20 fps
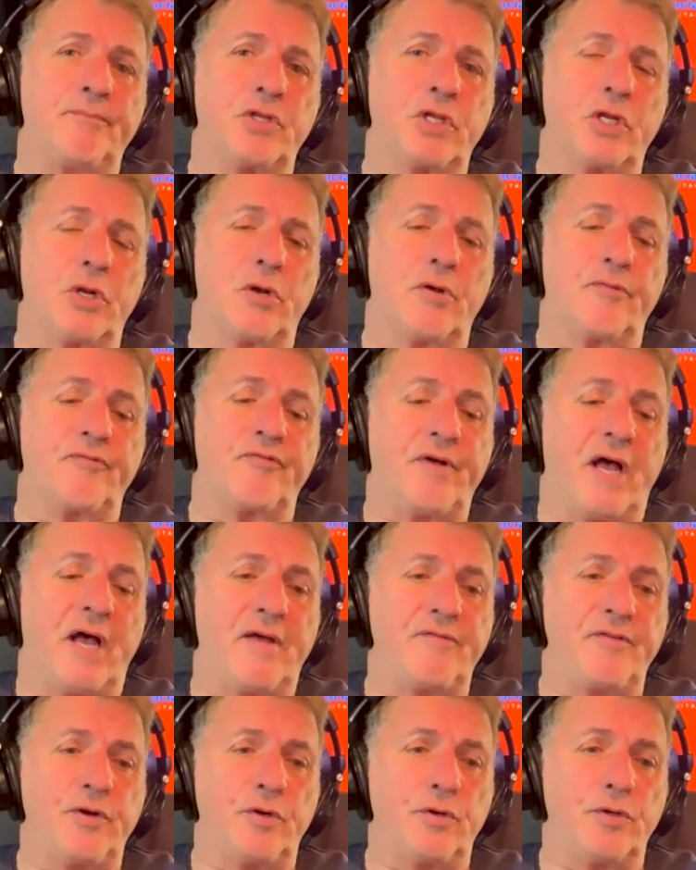you know, of
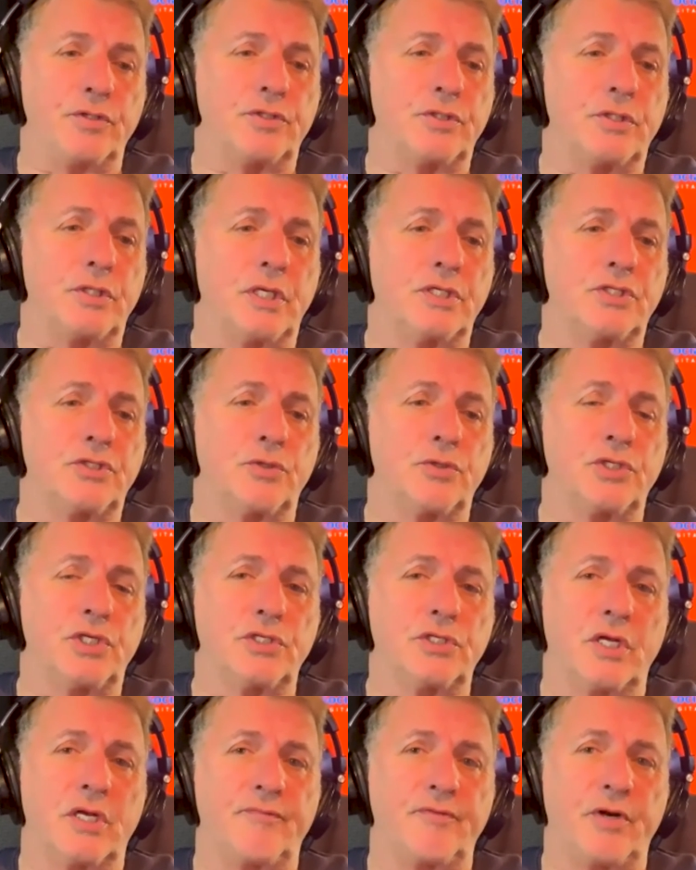five years, and so she's
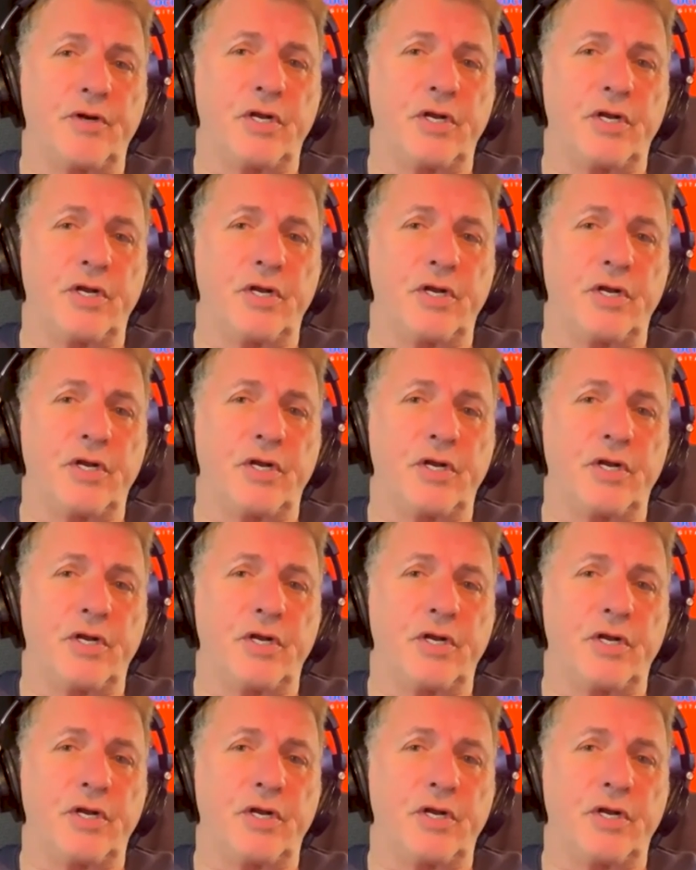got a Good. very